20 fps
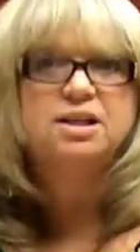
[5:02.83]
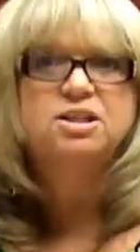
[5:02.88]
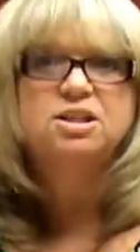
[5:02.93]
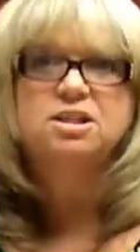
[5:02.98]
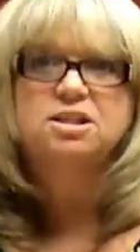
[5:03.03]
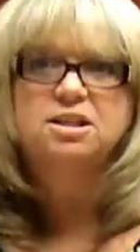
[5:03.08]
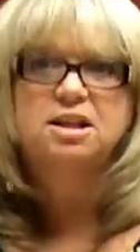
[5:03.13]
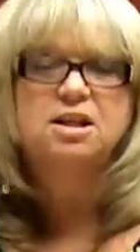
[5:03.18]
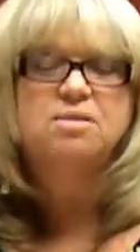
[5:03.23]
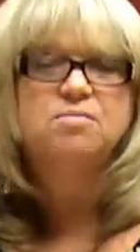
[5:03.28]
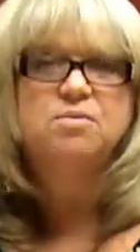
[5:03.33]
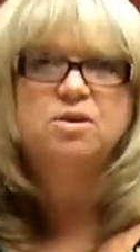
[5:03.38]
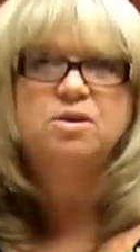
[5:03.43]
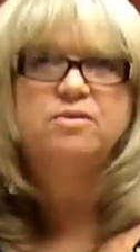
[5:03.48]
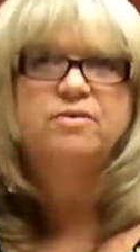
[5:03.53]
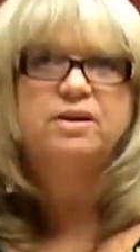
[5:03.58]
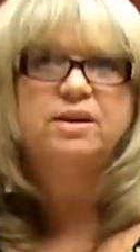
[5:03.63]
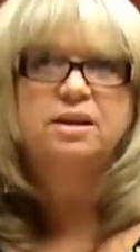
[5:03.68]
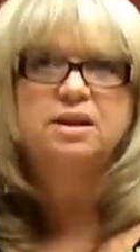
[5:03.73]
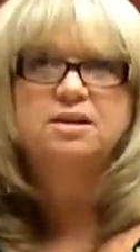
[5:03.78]
and just keep
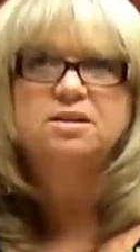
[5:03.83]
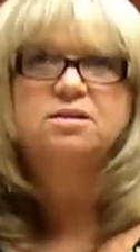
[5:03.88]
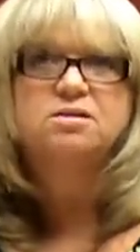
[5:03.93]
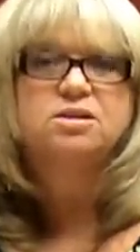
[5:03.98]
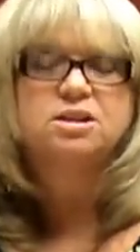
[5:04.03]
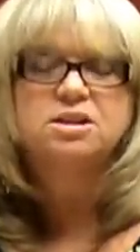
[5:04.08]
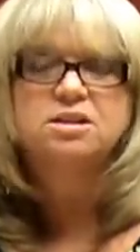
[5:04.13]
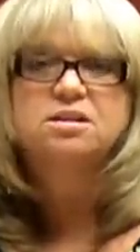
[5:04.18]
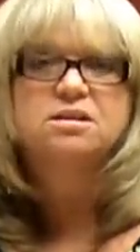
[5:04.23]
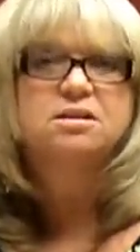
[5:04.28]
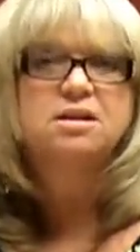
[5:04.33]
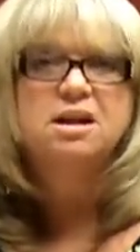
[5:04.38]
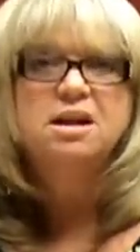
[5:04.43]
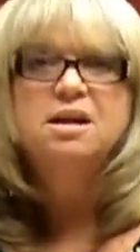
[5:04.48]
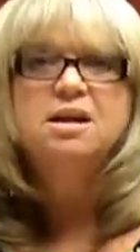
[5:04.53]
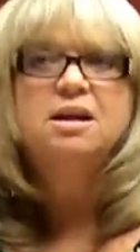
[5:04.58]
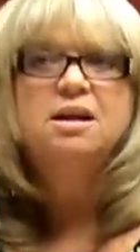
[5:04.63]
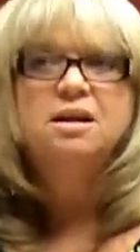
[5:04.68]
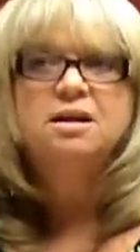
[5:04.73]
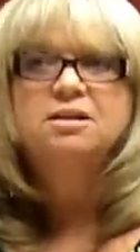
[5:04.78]
moving, and just
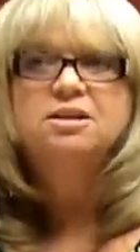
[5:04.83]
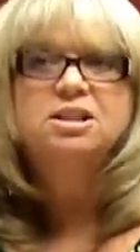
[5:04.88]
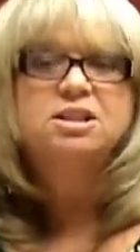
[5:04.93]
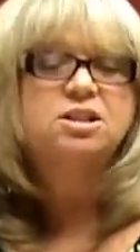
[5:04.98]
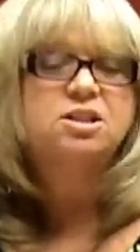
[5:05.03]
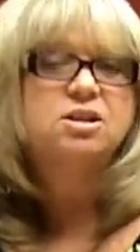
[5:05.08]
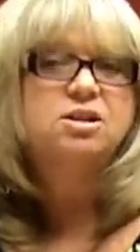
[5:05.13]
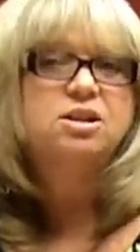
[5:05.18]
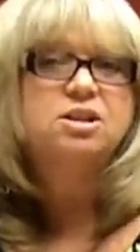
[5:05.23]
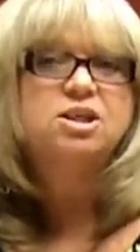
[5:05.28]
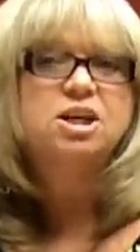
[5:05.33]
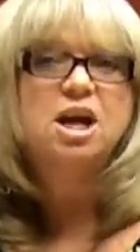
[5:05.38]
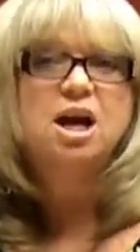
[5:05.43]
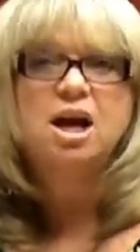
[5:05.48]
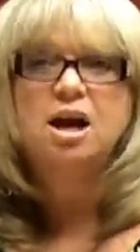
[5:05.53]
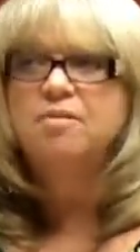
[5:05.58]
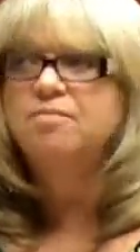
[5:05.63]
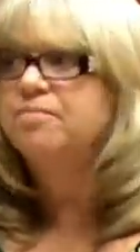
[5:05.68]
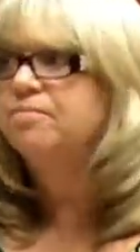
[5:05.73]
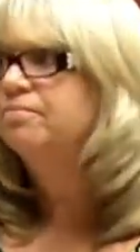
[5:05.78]
do your
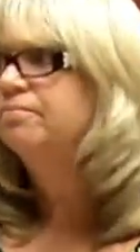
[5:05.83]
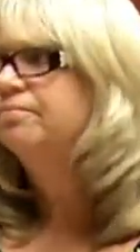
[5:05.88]
job.